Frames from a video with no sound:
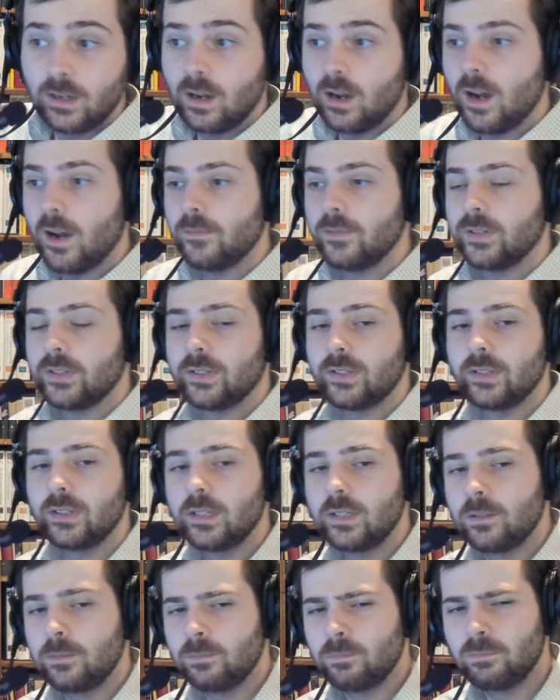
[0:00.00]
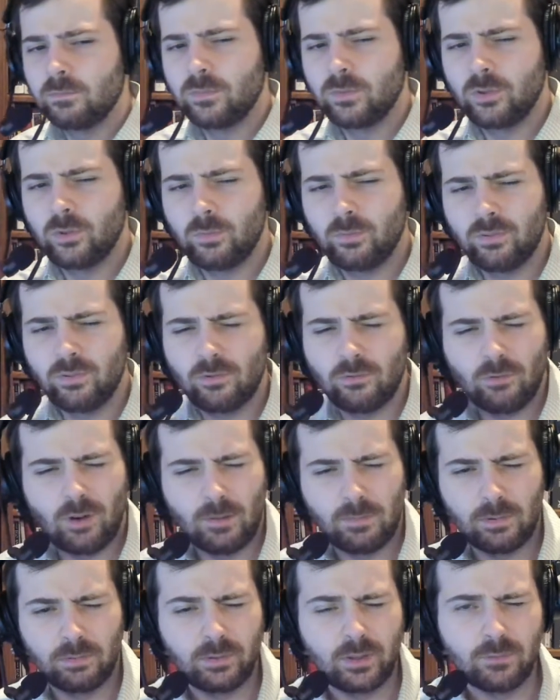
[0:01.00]
Obviously, you
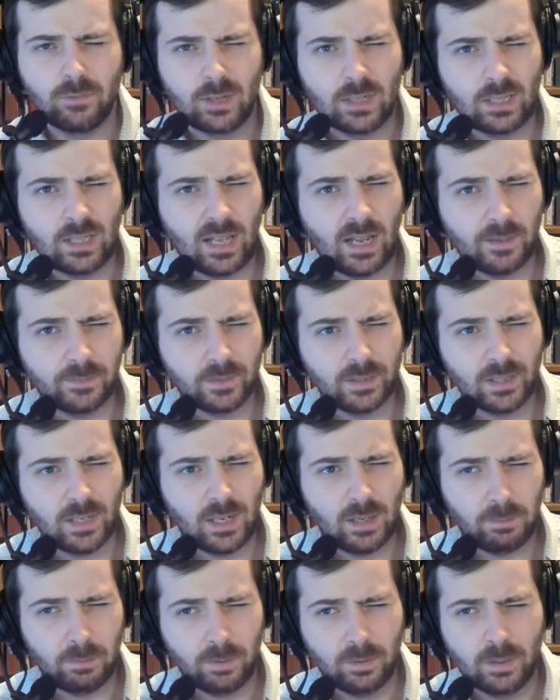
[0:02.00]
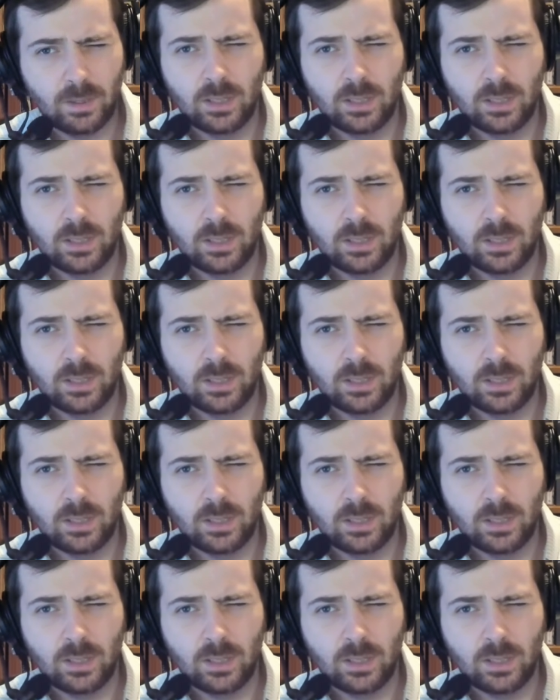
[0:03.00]
probably want a laptop,